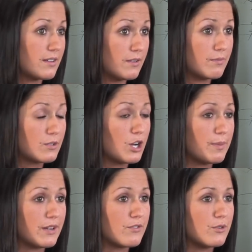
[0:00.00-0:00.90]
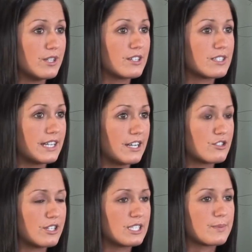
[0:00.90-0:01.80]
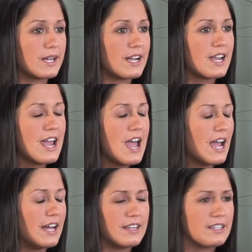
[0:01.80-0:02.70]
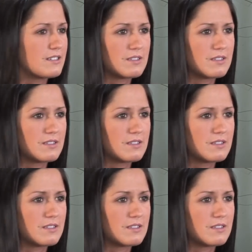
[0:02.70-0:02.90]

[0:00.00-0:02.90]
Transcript: It could be a few years to get a transplant. And